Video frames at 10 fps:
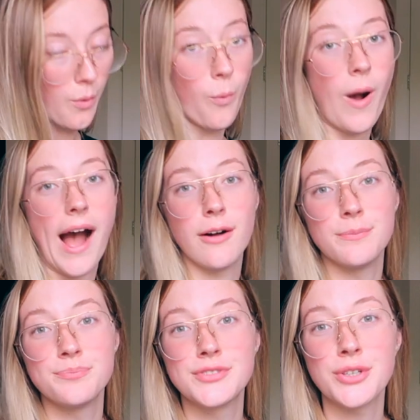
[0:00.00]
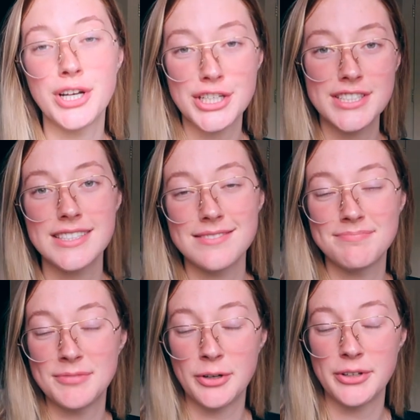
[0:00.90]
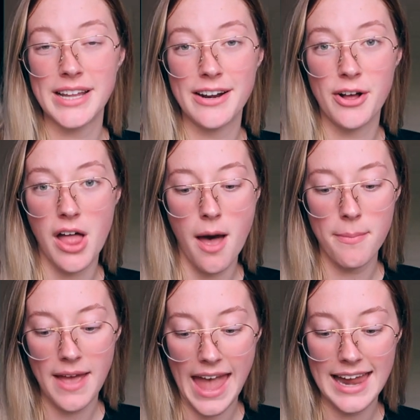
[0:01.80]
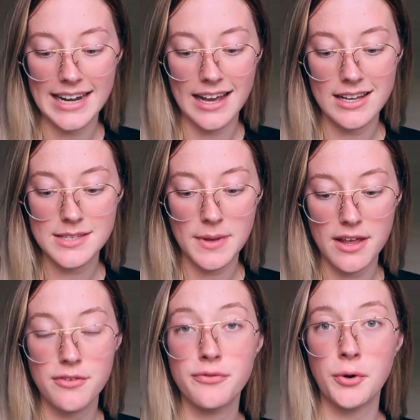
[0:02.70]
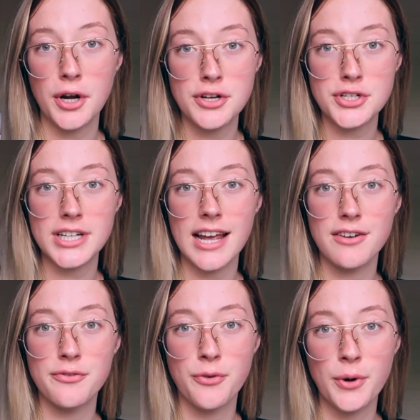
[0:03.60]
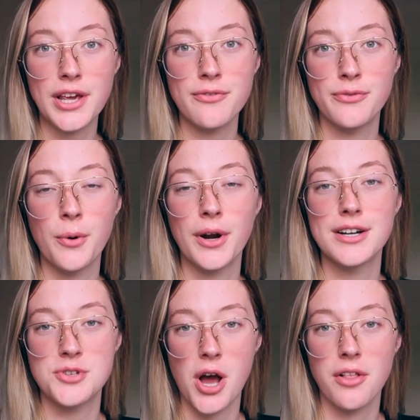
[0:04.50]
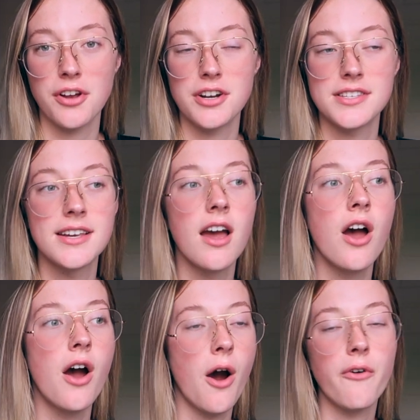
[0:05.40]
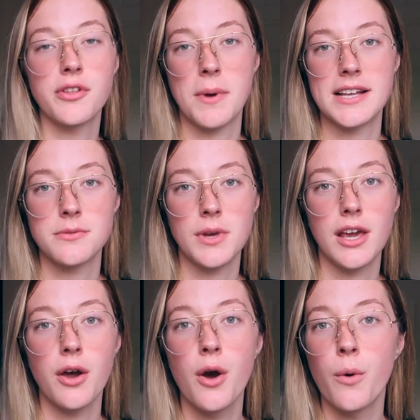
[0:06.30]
Wow, so I just totaled that all up and I spent $444 over the past week.